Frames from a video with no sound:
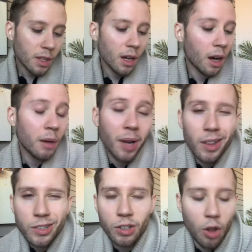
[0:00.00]
I
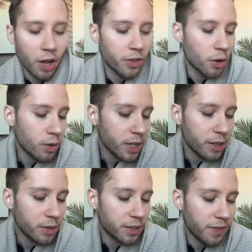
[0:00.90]
learned a lot, though.
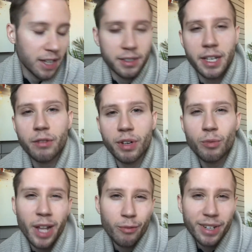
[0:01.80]
It was a fascinating read.
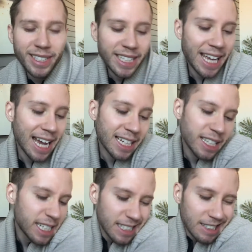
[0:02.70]
Would I read it again?
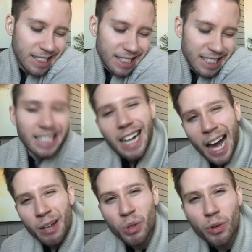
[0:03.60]

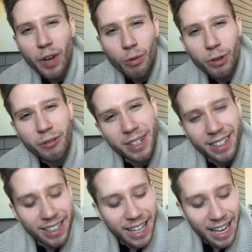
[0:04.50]
I don't know if I would read
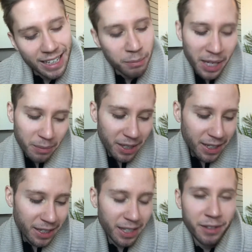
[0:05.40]
it again.
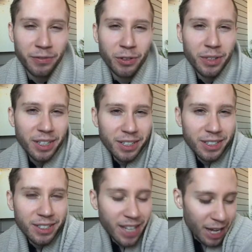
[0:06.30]
Maybe in a few
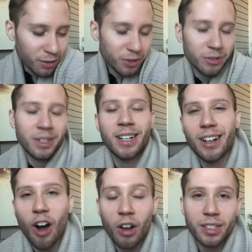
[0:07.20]
years. I don't know.
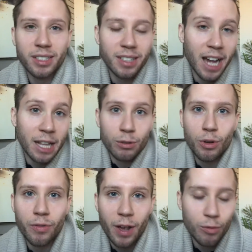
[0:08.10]
Honestly, I don't
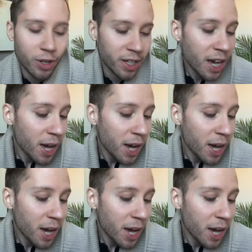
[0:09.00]
know if I would.